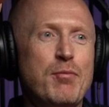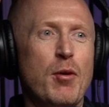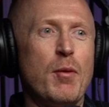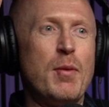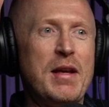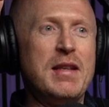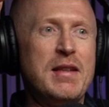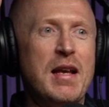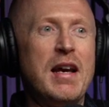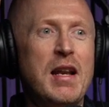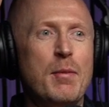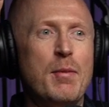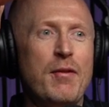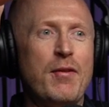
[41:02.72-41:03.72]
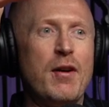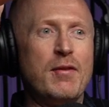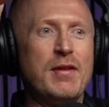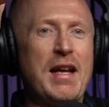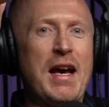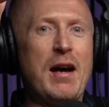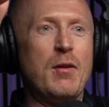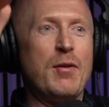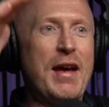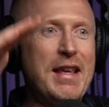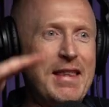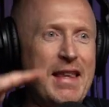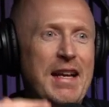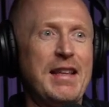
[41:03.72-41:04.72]
probably a little bit further down. They
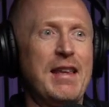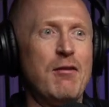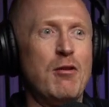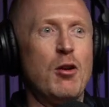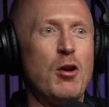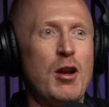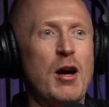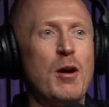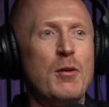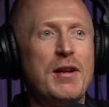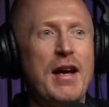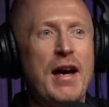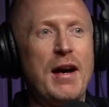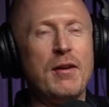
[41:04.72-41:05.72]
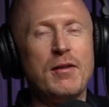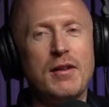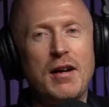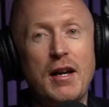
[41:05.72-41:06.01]
think they're a lot lower down.